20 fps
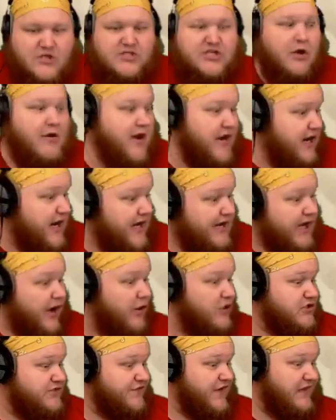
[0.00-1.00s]
So here it
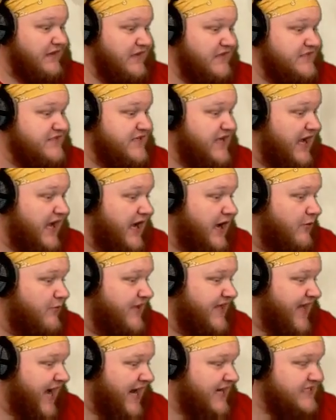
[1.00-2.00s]
goes, fellas.
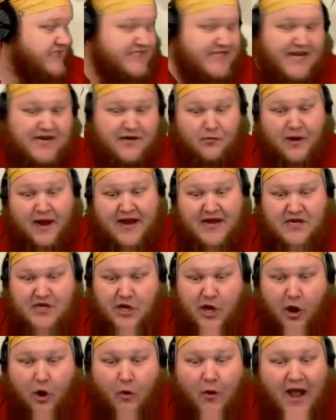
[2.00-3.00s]
We got a stingray.
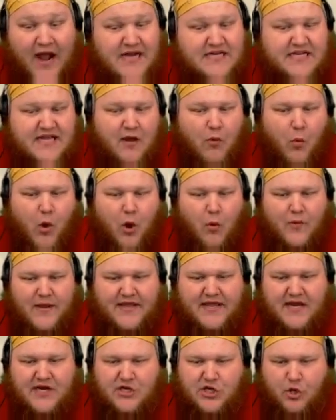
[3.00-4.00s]
No idea what
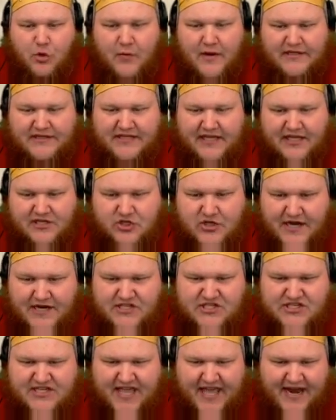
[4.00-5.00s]
we can do with it. Let's try
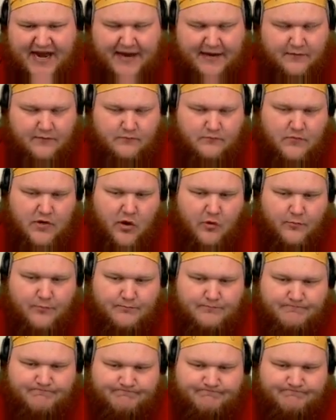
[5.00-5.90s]
to skin it. Nope.